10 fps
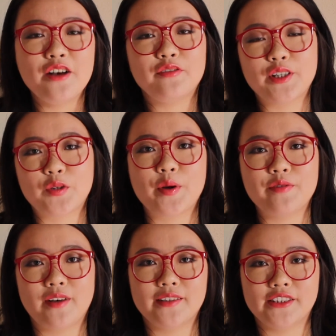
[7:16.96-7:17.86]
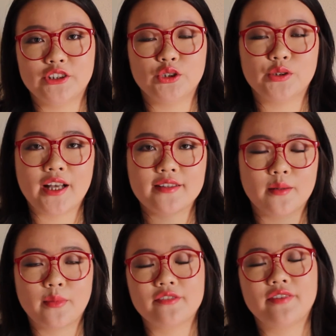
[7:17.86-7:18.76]
for the cream foundation to last
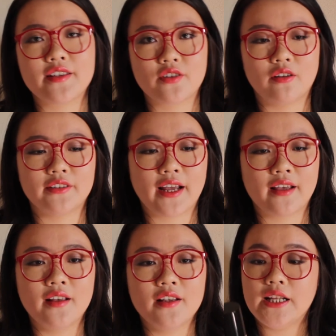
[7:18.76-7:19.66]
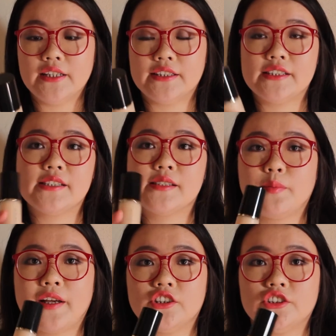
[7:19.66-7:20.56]
on my face all day. This is a
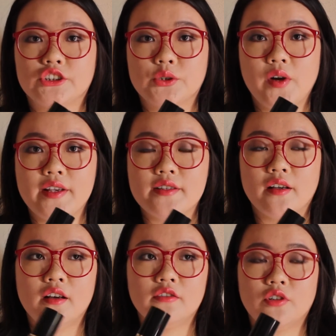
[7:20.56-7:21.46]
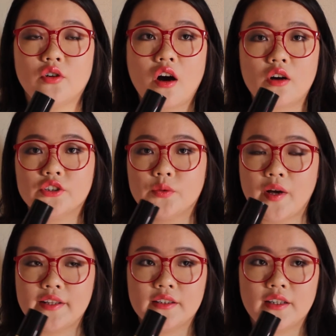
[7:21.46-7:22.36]
better choice for hotter
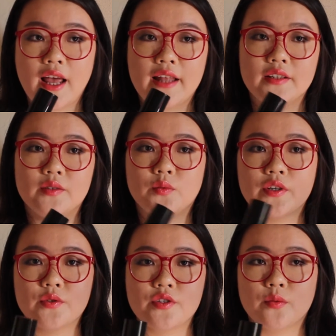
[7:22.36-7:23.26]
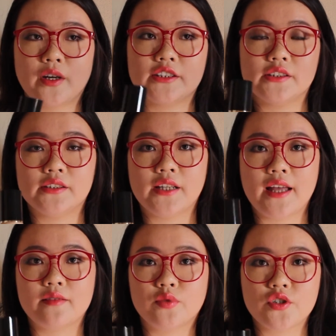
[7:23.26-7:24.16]
weather and then when you're sweating
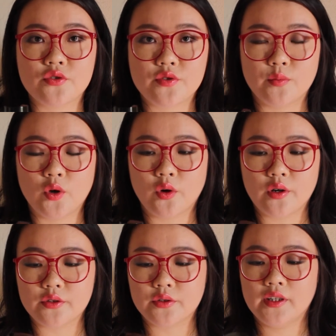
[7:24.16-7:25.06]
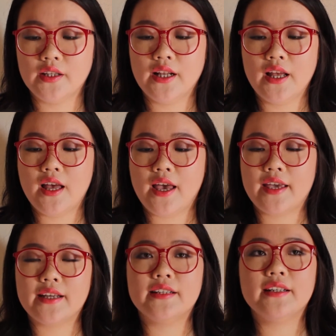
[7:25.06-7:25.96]
and produce more oil.
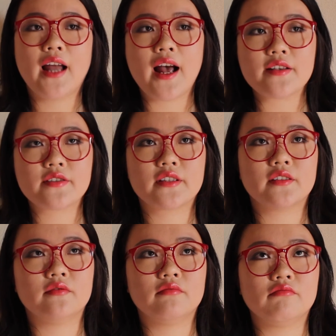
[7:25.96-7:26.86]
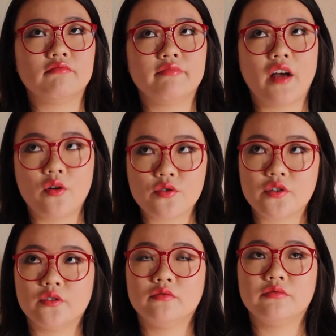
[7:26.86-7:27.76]
It lasts
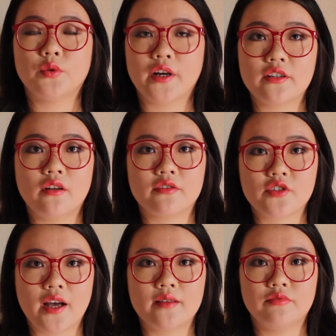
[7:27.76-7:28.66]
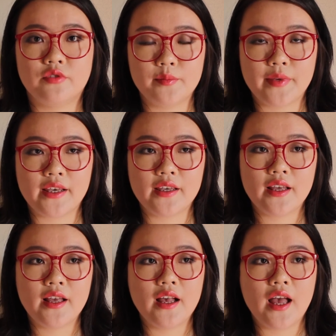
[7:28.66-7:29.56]
also quite a long time for me,
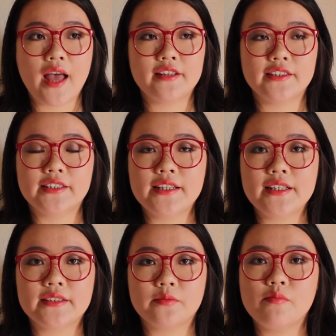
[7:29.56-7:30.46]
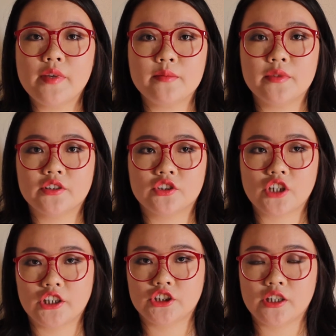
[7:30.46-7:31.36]
and it needs minimum
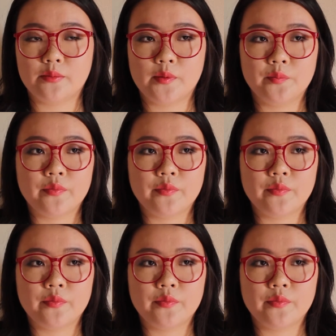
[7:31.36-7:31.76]
touch-up.